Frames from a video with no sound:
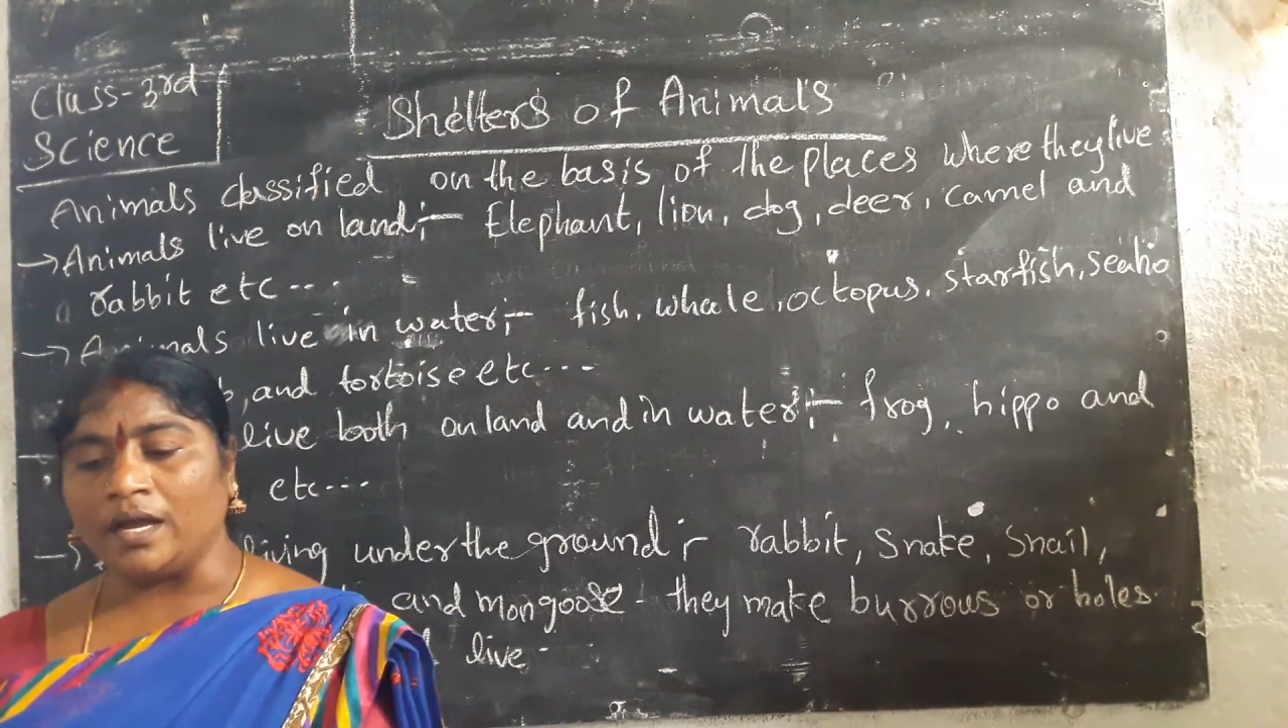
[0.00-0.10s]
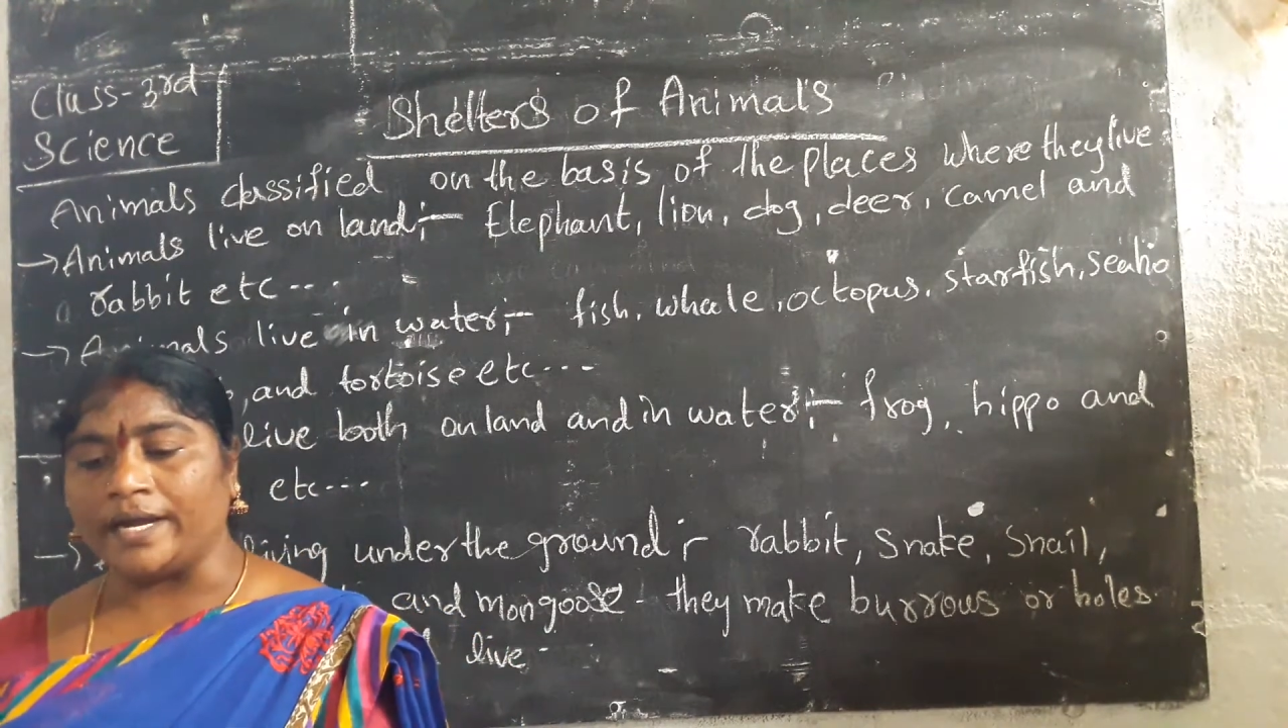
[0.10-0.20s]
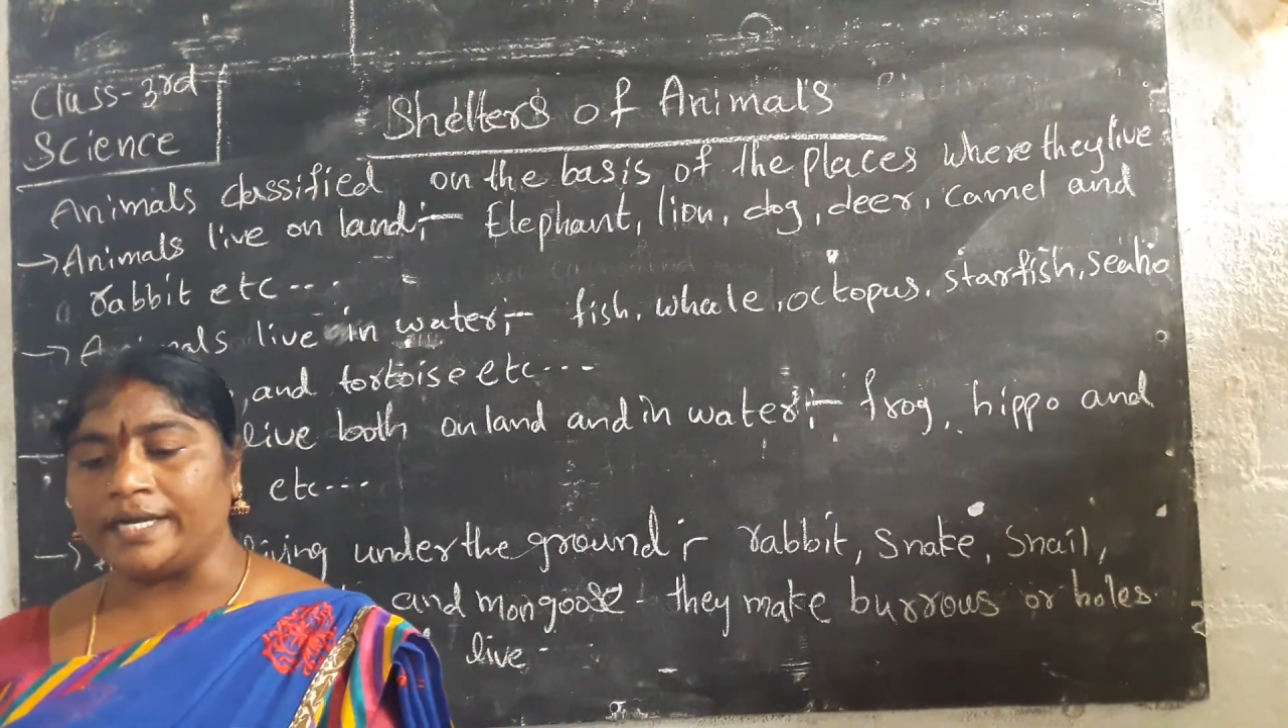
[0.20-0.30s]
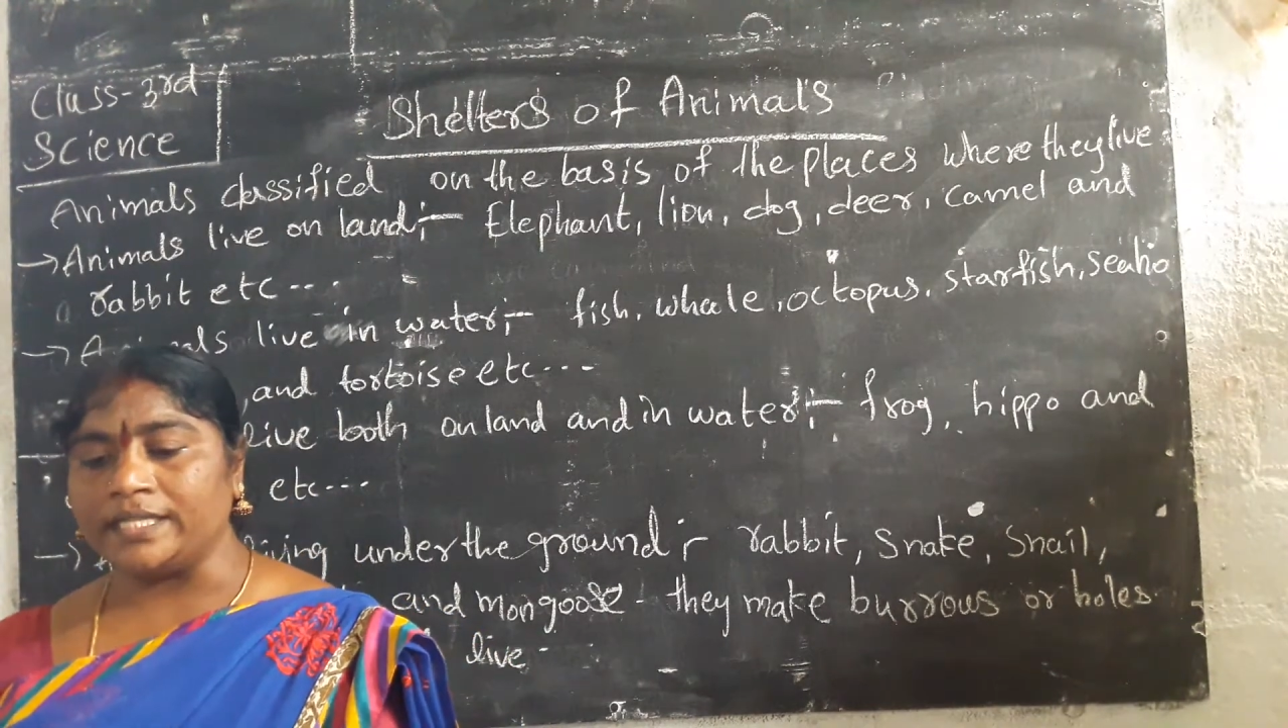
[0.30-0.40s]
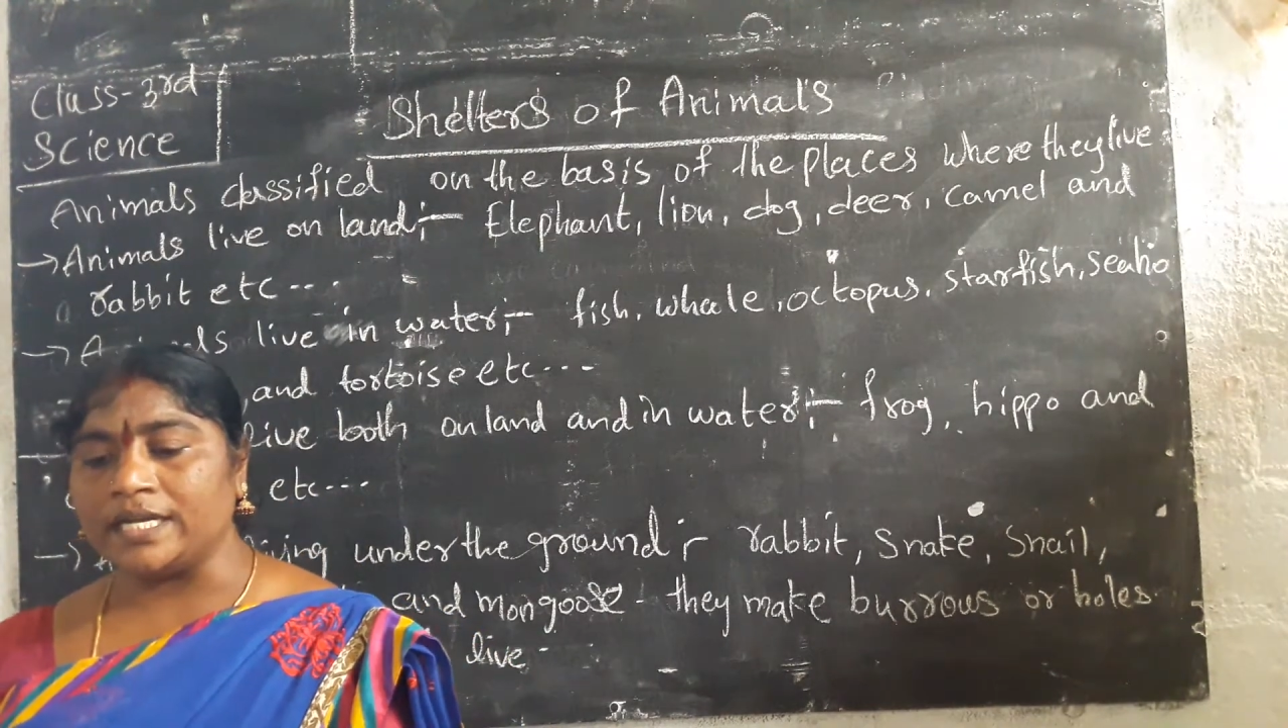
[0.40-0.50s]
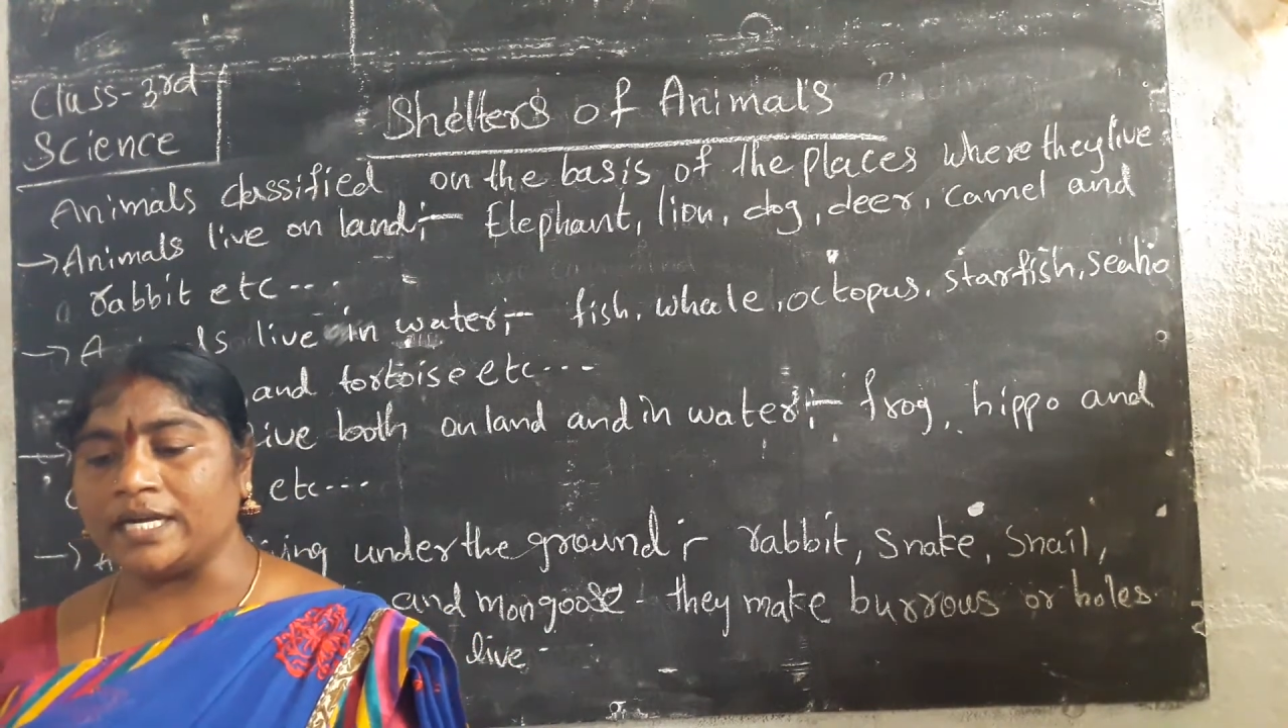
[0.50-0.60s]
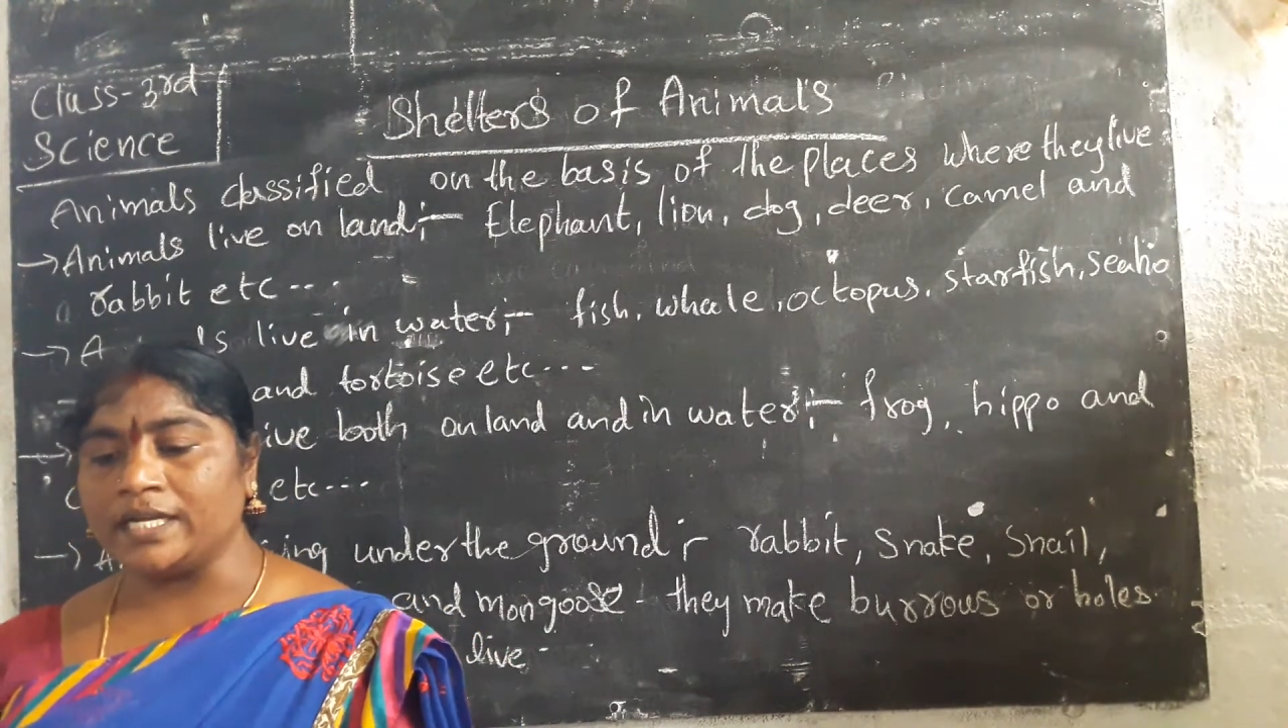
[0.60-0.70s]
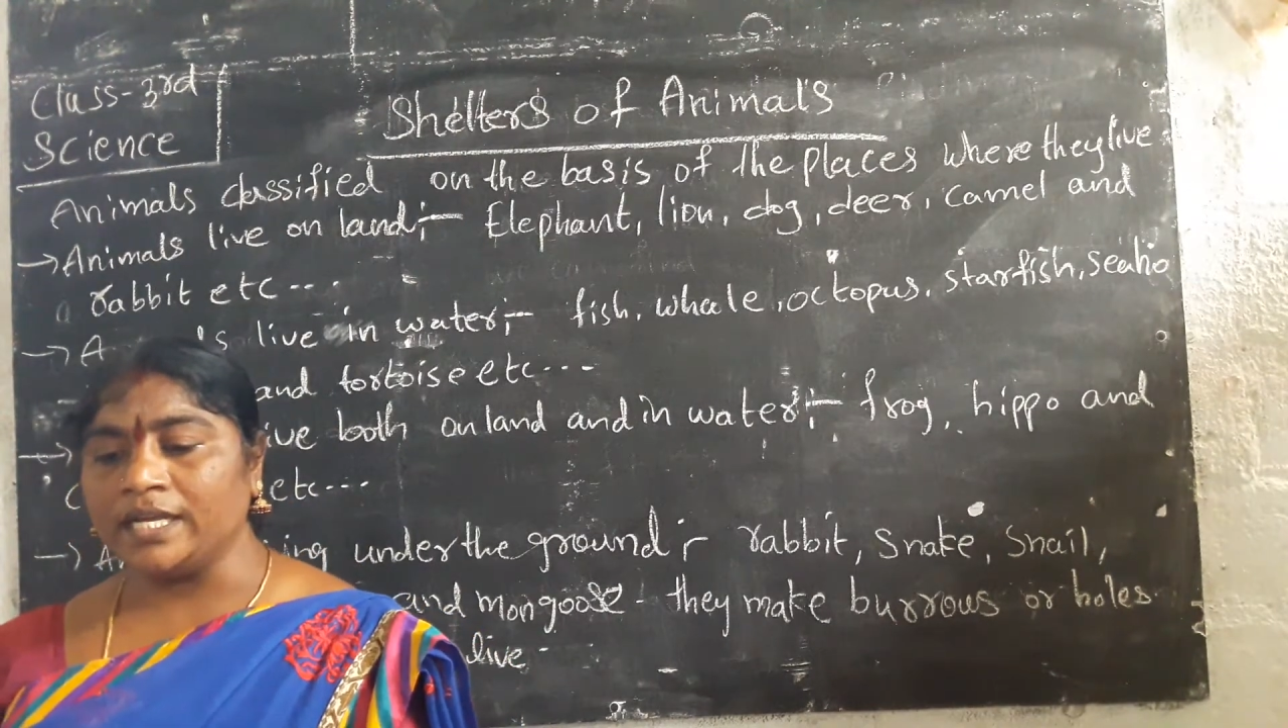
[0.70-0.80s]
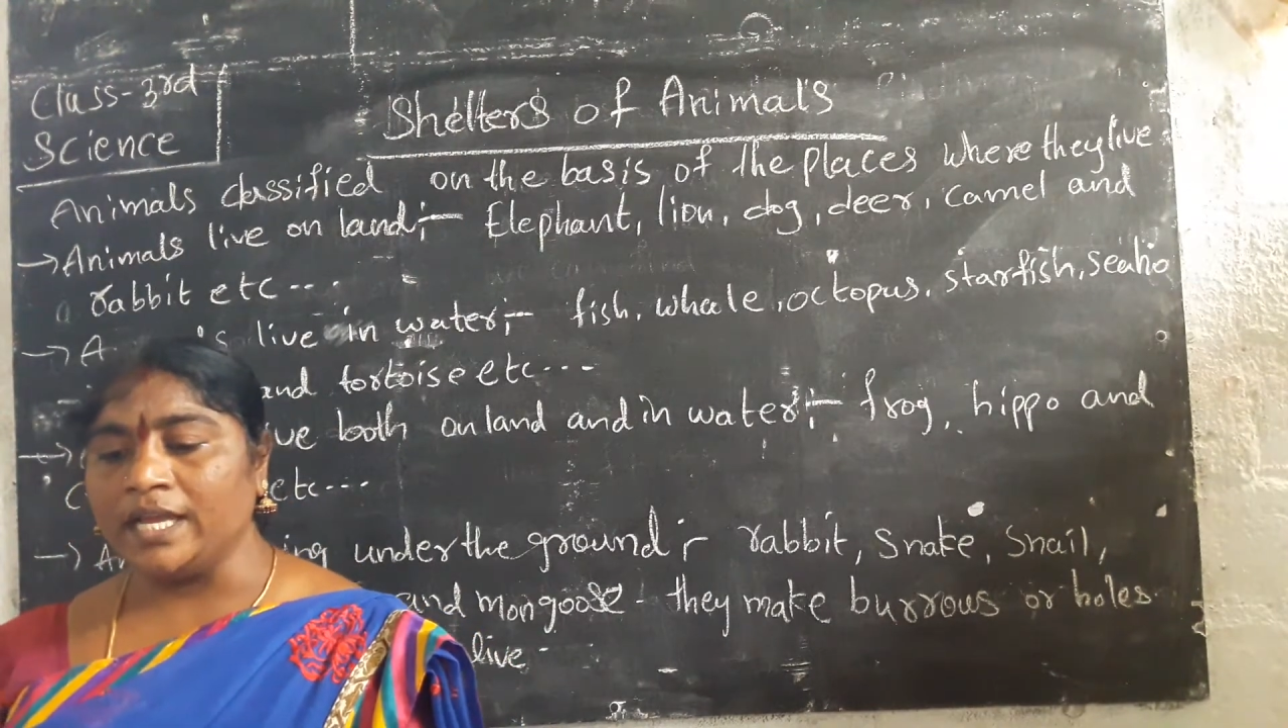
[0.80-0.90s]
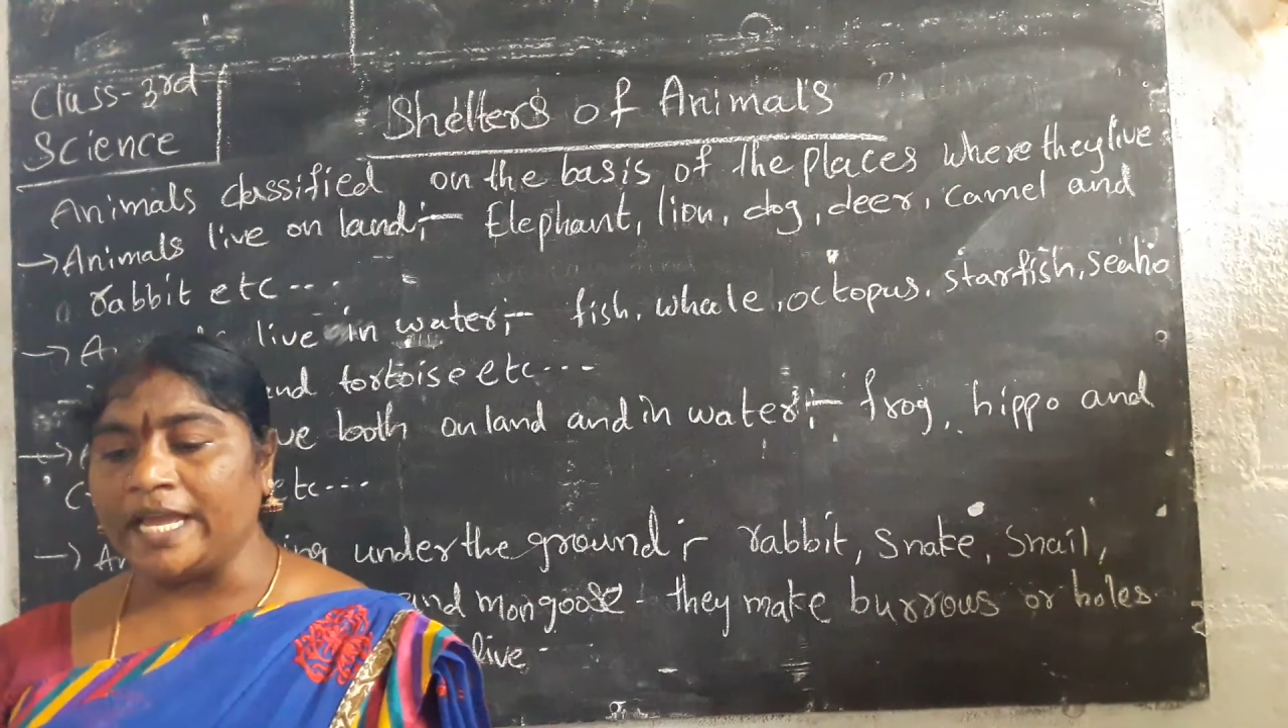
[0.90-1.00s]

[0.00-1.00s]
and that